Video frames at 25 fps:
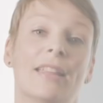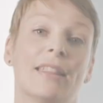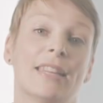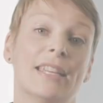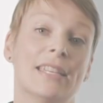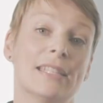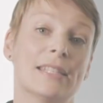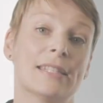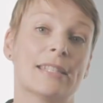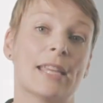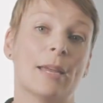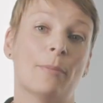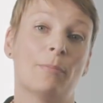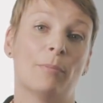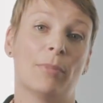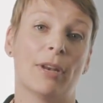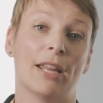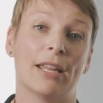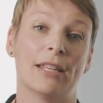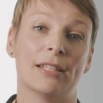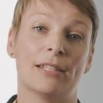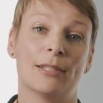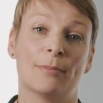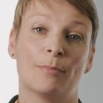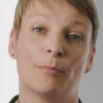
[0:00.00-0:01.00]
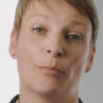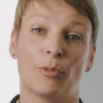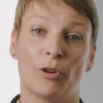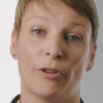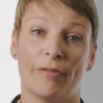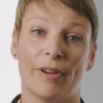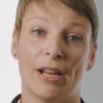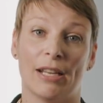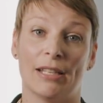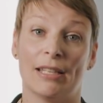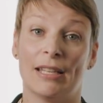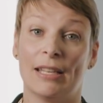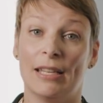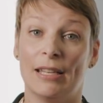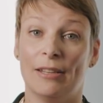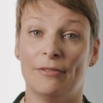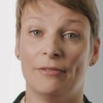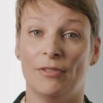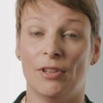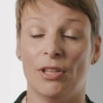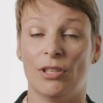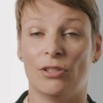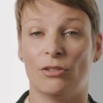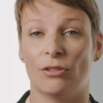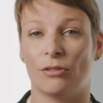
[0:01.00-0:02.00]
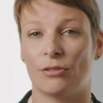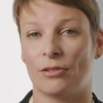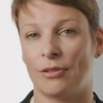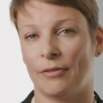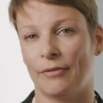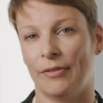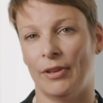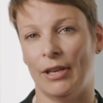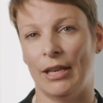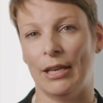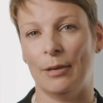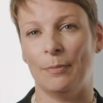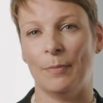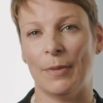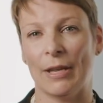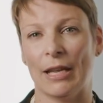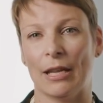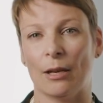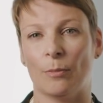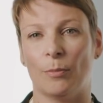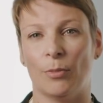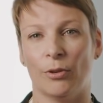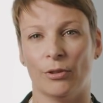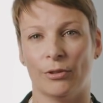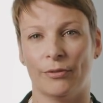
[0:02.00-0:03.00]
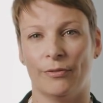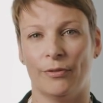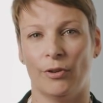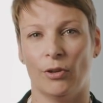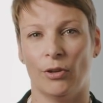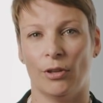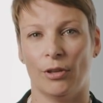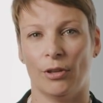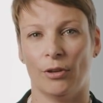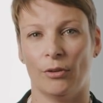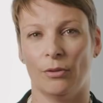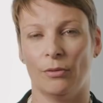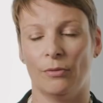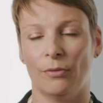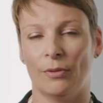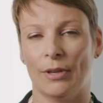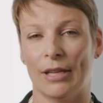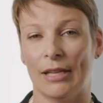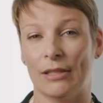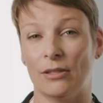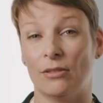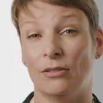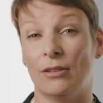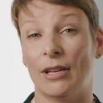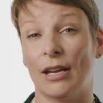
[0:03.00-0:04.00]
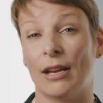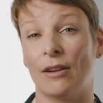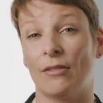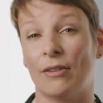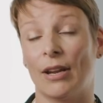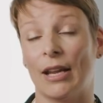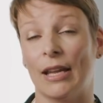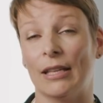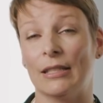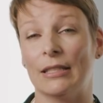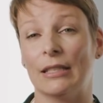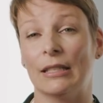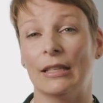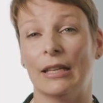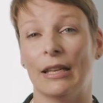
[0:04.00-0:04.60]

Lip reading: These templates provide key features of an NPL portfolio at an aggregated